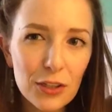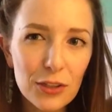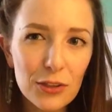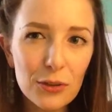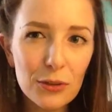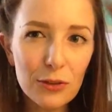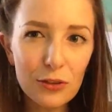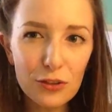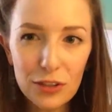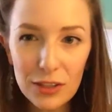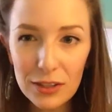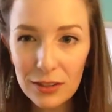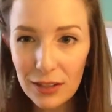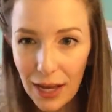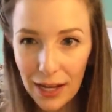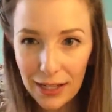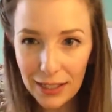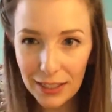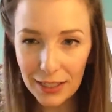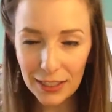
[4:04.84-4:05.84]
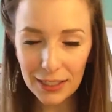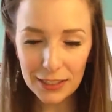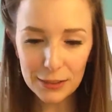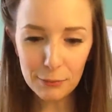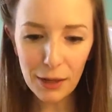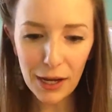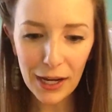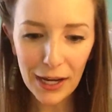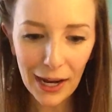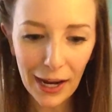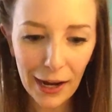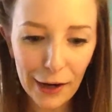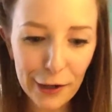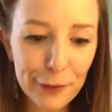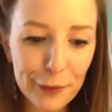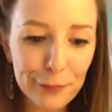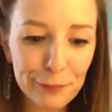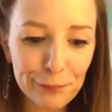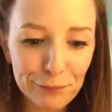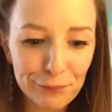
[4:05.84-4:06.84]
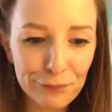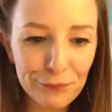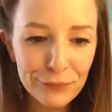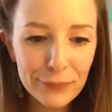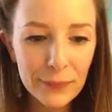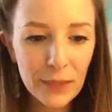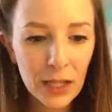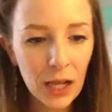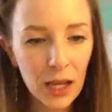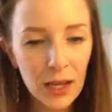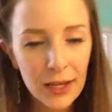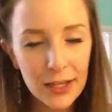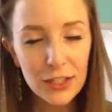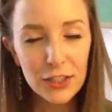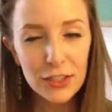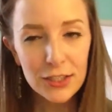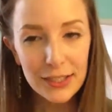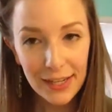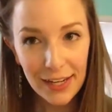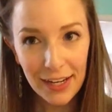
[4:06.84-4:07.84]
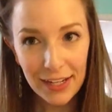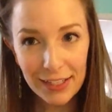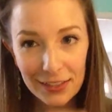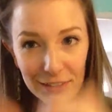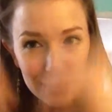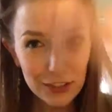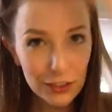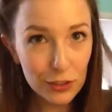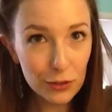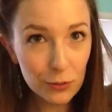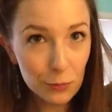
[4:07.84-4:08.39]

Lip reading: usually lacking in my hair. And